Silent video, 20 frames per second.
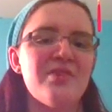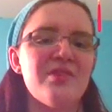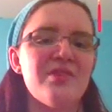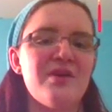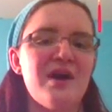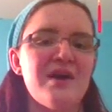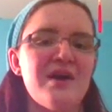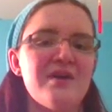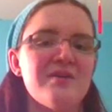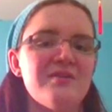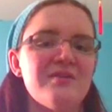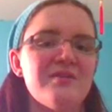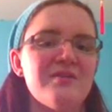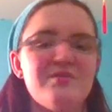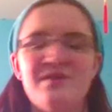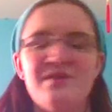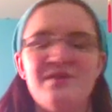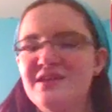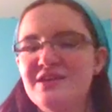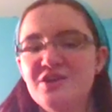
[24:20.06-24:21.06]
I,
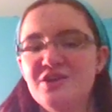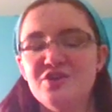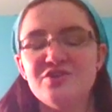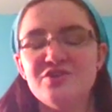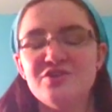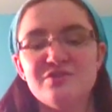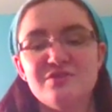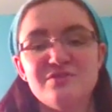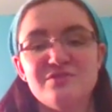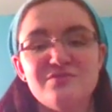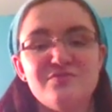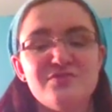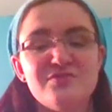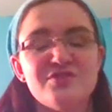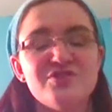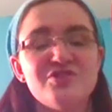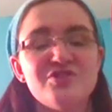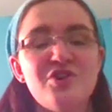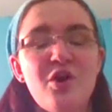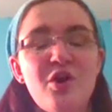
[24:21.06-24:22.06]
in your for
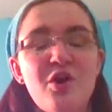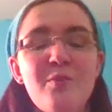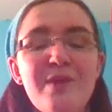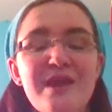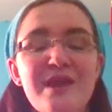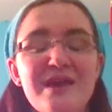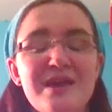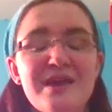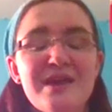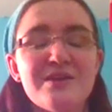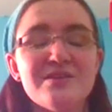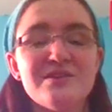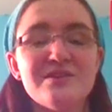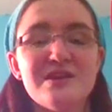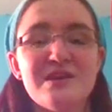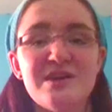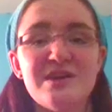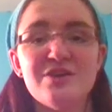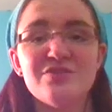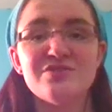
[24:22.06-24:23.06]
so many
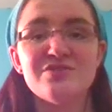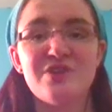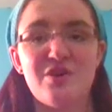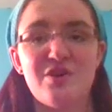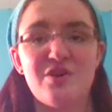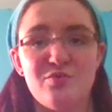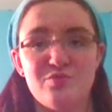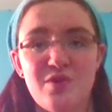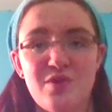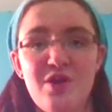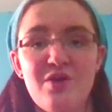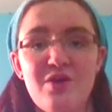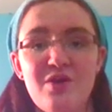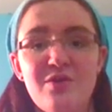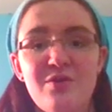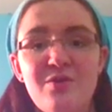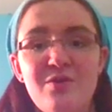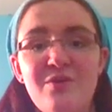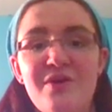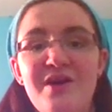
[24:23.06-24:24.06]
years in a
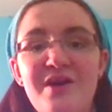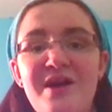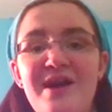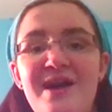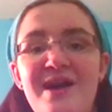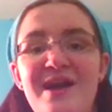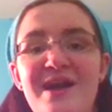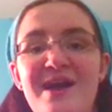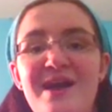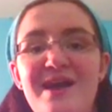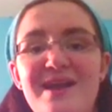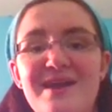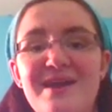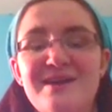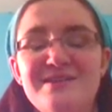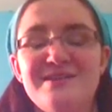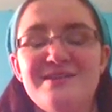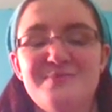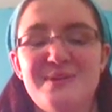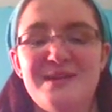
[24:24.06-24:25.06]
row, it
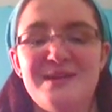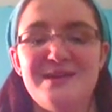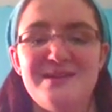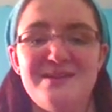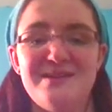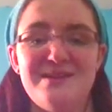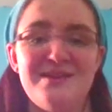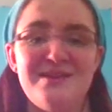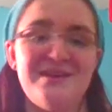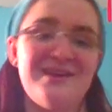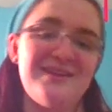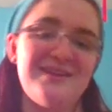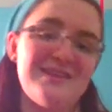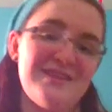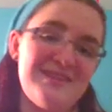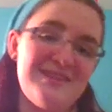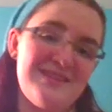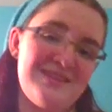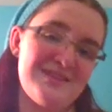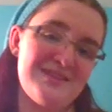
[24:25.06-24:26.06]
has been
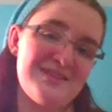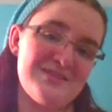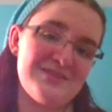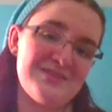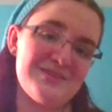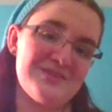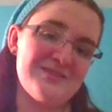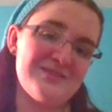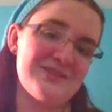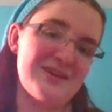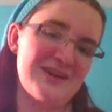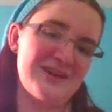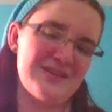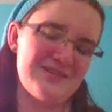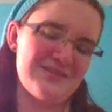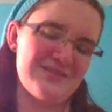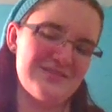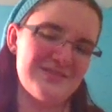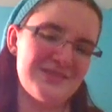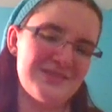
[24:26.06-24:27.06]
in the little like
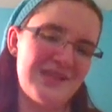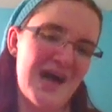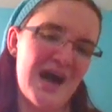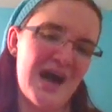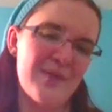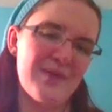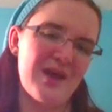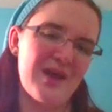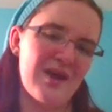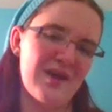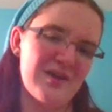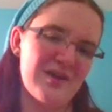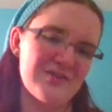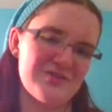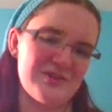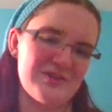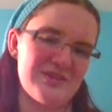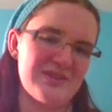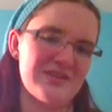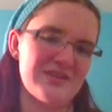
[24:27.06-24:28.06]
lobby areas
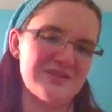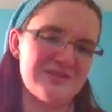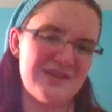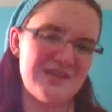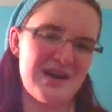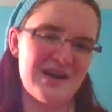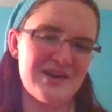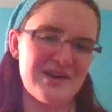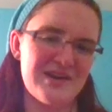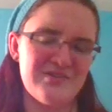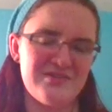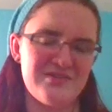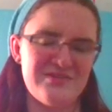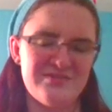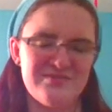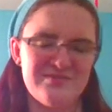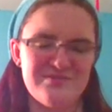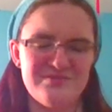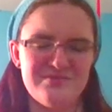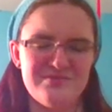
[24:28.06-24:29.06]
on the side of
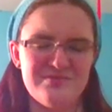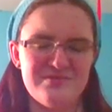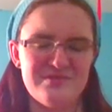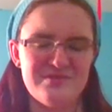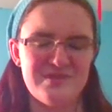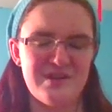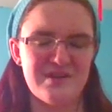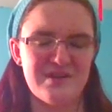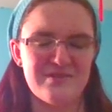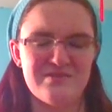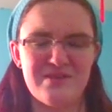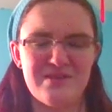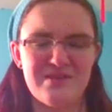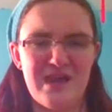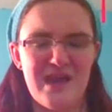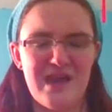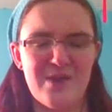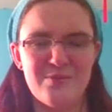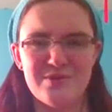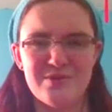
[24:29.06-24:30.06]
like the
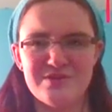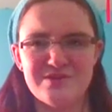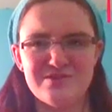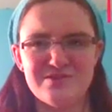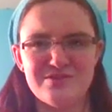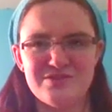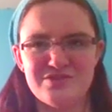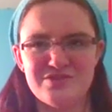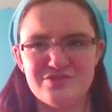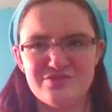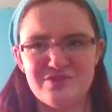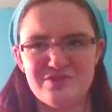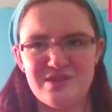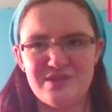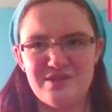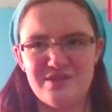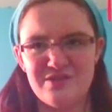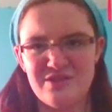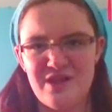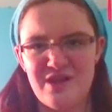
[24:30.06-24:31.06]
Cameron Street
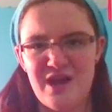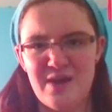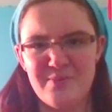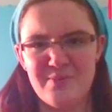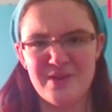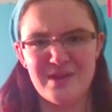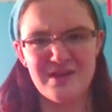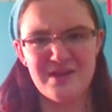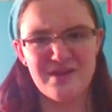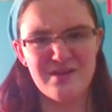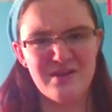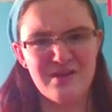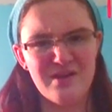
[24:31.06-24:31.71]
lobby